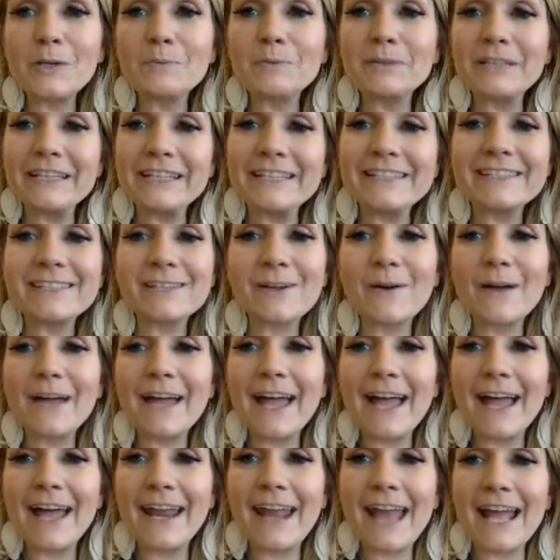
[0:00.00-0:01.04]
please go
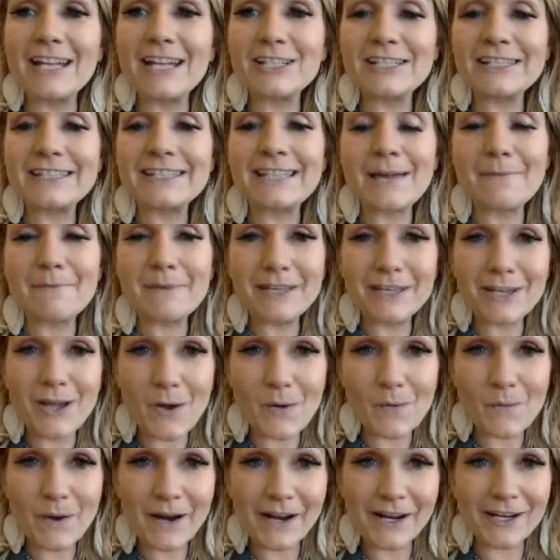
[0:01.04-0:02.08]
ahead and just let me know
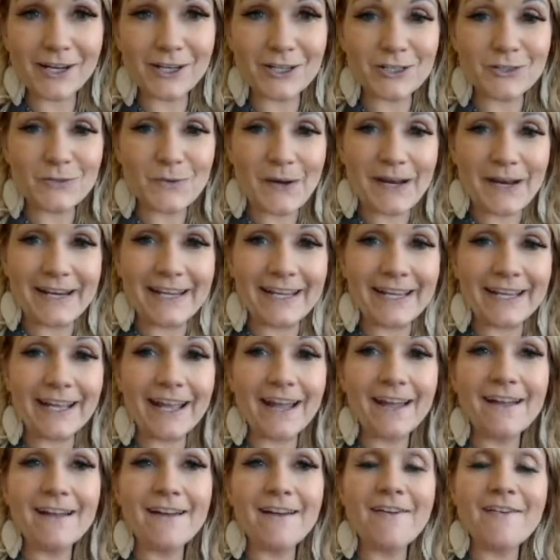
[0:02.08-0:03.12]
where you're joining
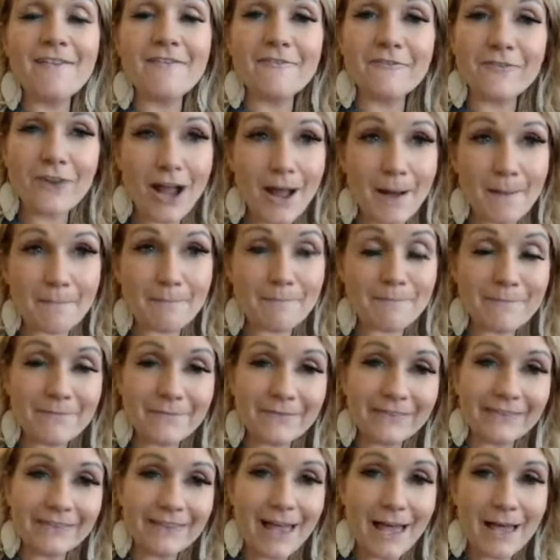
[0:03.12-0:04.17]
from?
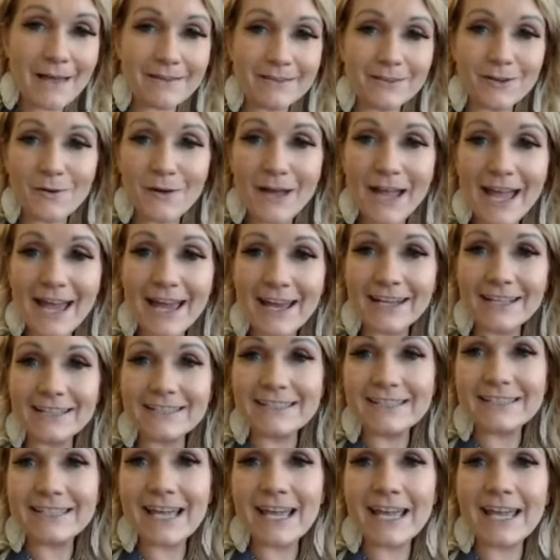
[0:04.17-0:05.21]
Go ahead and
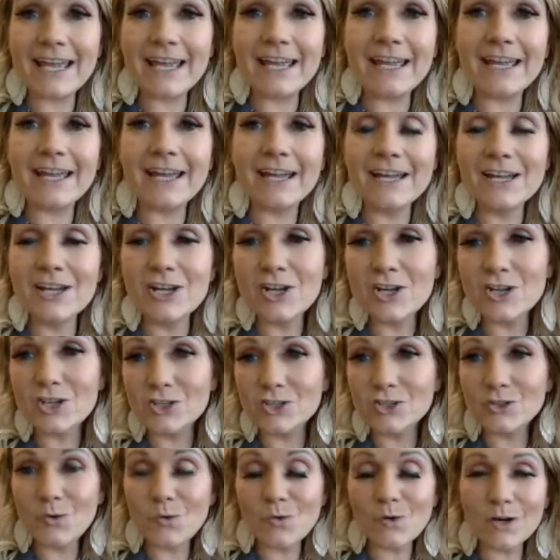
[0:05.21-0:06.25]
say
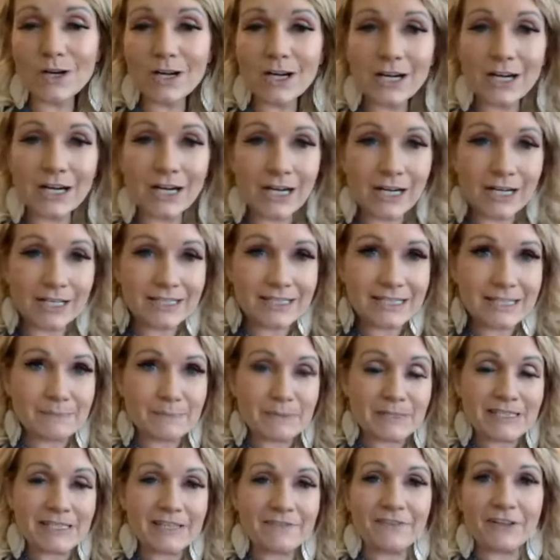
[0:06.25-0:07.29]
your
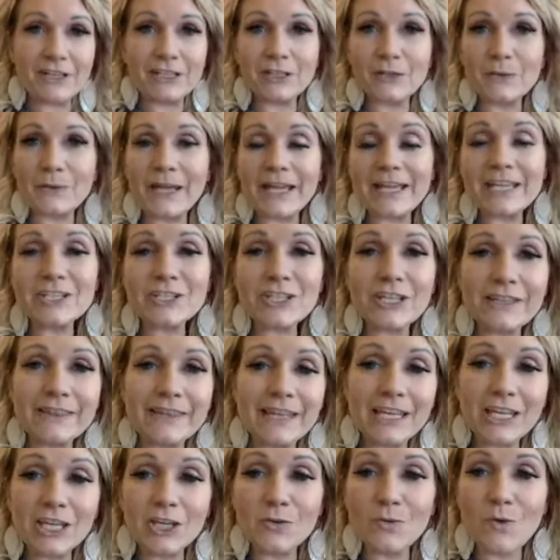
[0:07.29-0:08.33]
specific location
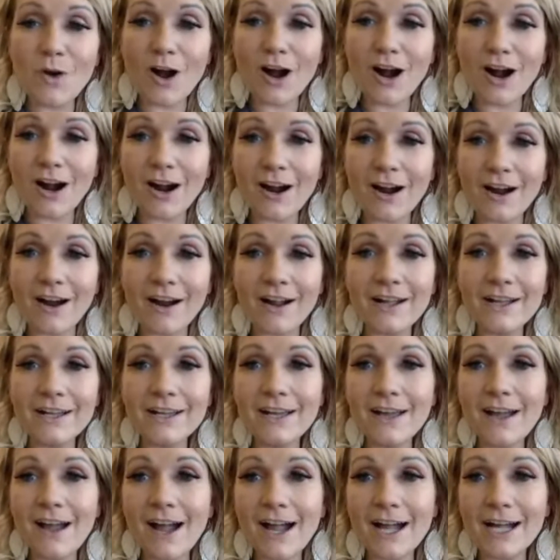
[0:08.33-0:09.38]
that you are.
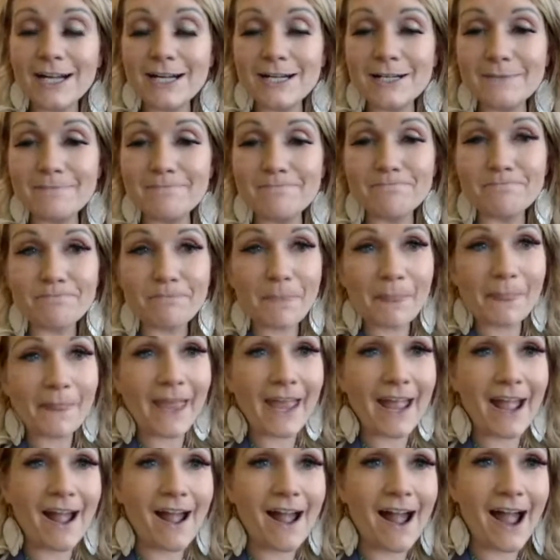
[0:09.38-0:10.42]

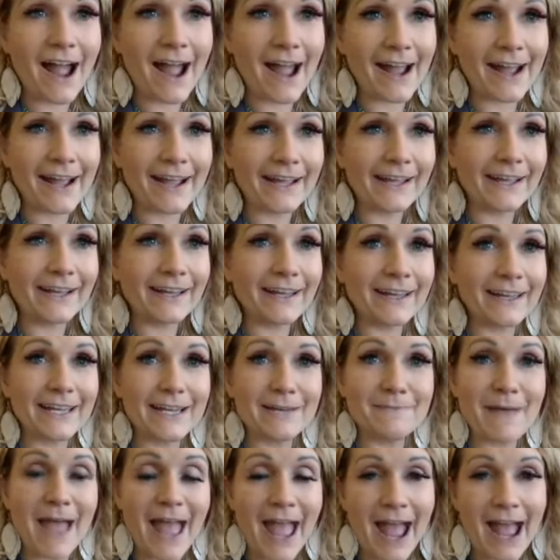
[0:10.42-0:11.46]
I
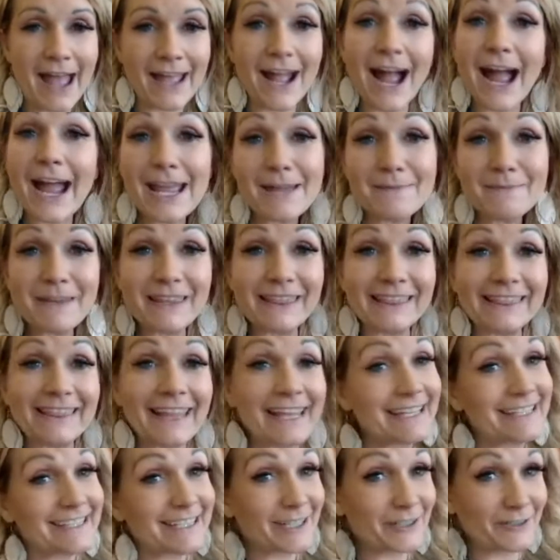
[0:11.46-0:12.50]
am in
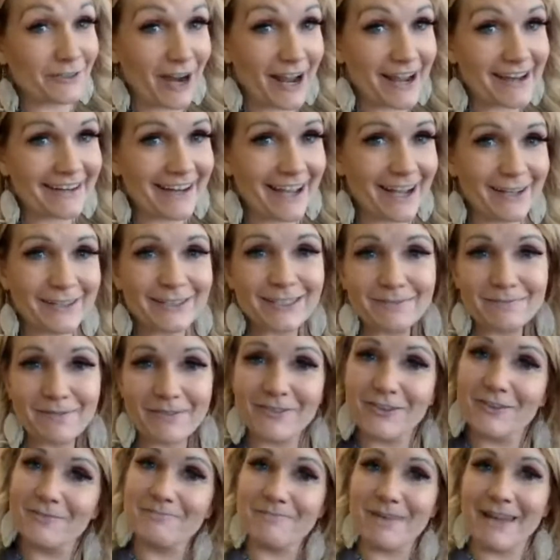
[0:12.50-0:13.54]
Layton right now. Some of
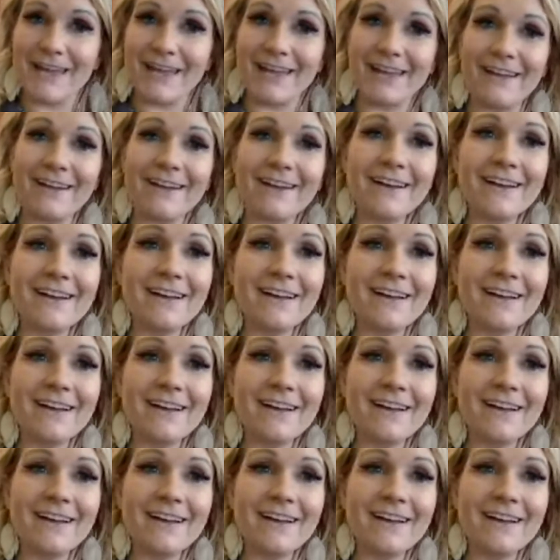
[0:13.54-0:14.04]
you may